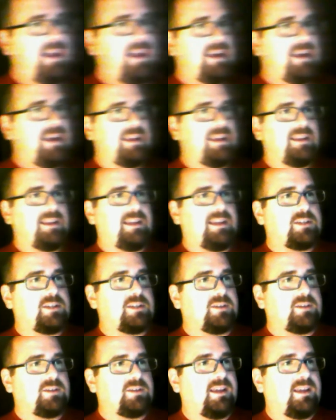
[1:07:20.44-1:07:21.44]
an
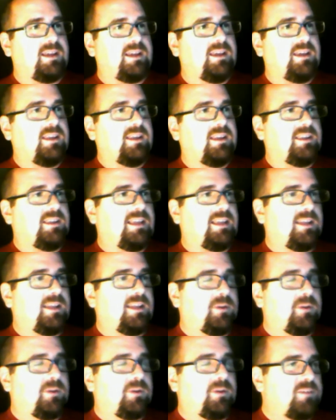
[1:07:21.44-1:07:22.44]
electric yellow.
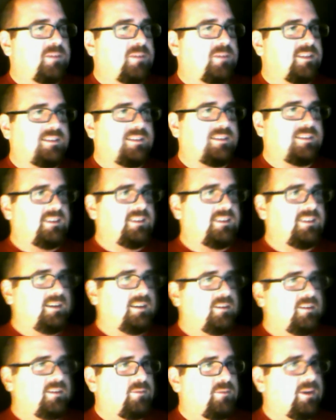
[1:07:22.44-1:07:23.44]
And I'm just
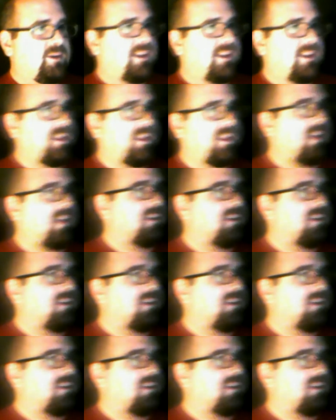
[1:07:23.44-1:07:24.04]
done reading that.